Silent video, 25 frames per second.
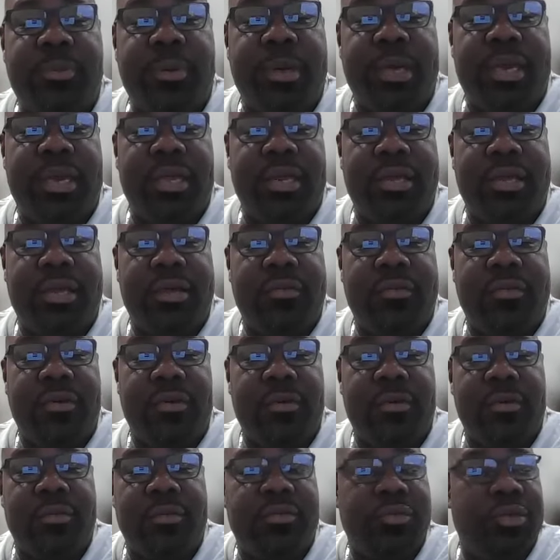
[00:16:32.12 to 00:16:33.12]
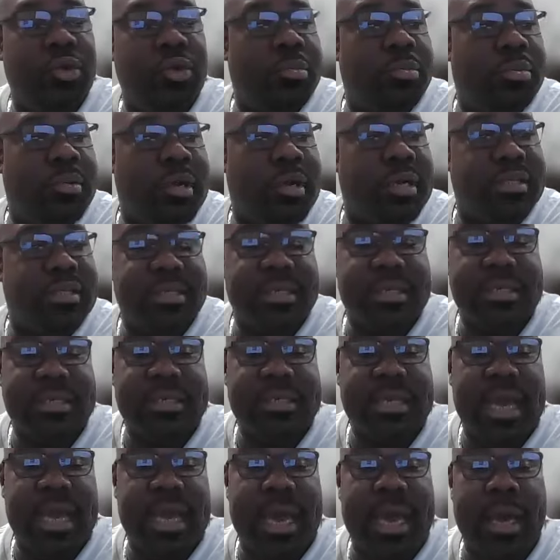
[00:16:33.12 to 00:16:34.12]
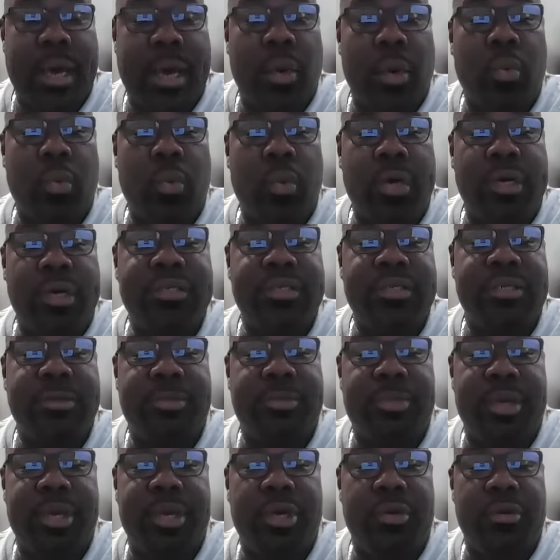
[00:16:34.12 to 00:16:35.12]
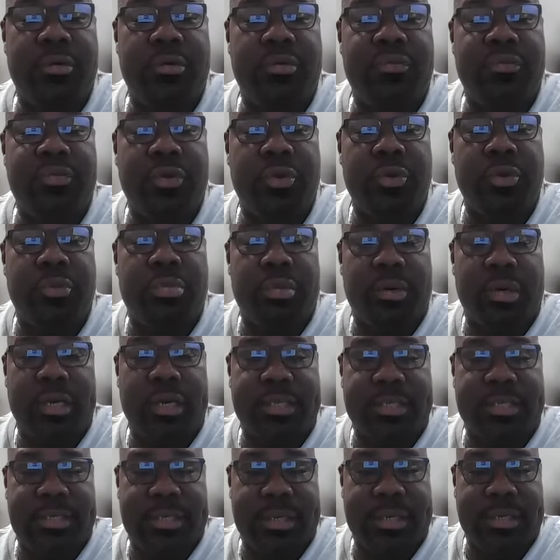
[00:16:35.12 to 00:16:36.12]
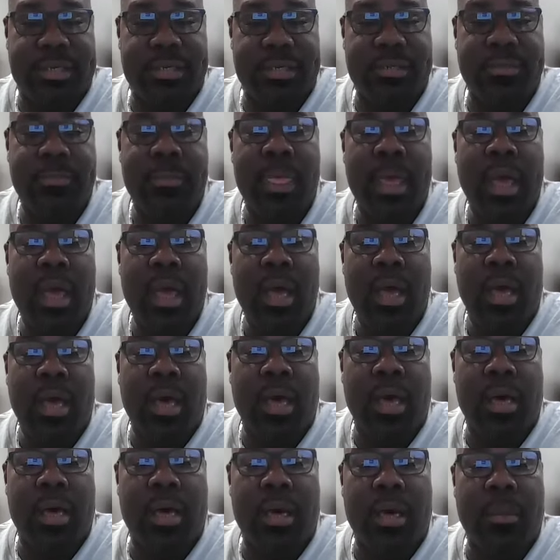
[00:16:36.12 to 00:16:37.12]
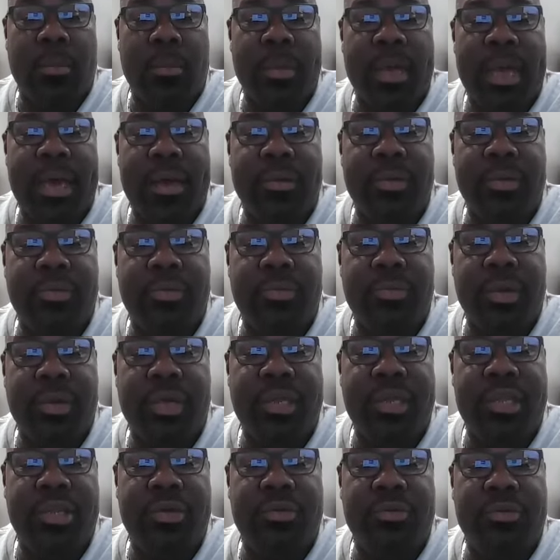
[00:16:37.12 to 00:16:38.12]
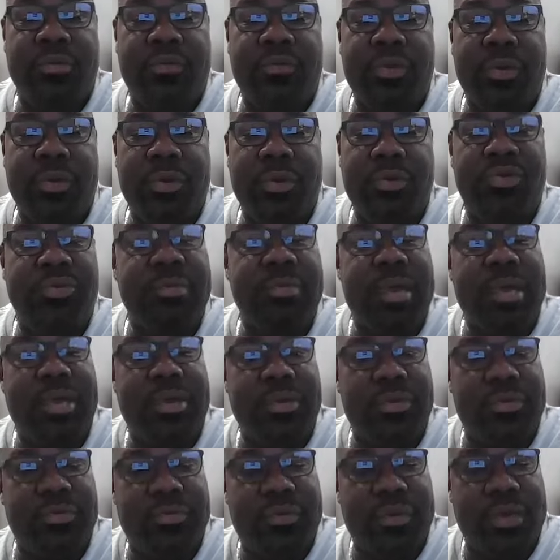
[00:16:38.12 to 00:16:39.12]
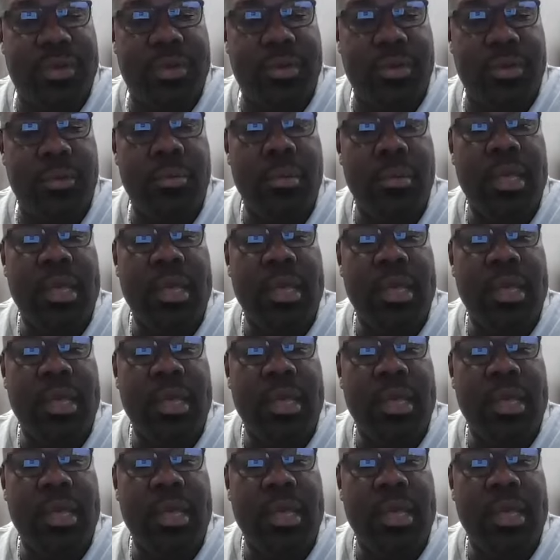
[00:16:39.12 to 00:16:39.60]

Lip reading: speaking of the review process, how was the peer review process? How did reading the reviews make you feel?